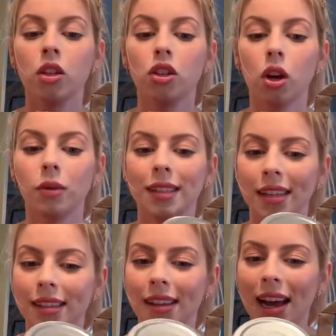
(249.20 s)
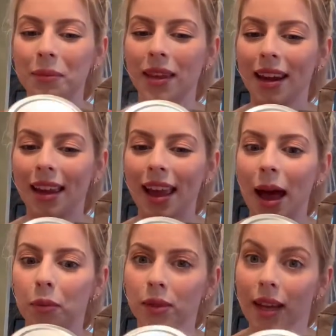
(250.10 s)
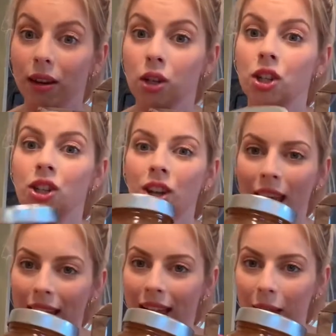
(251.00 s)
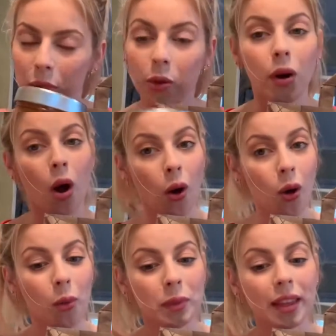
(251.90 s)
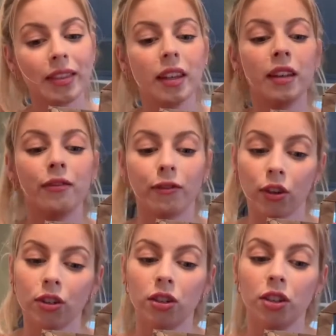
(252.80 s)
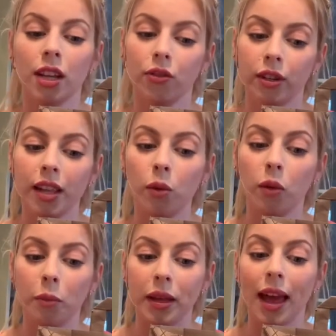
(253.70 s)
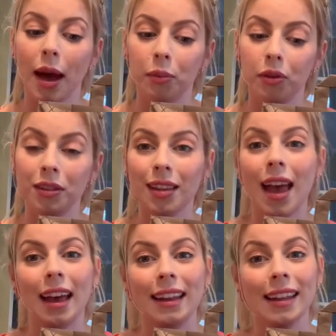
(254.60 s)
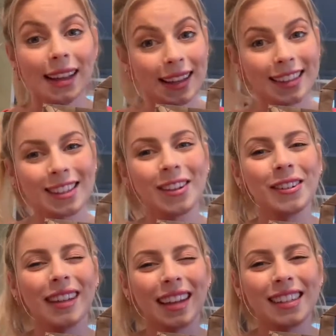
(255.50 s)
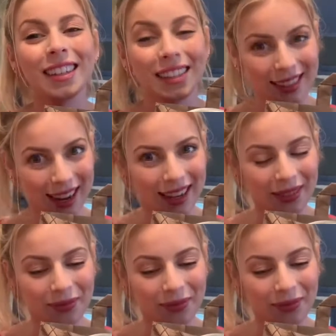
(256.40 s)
So since I'm getting apple cider jam, you would hope that the first ingredient would be apples, and it is, so that's a good sign.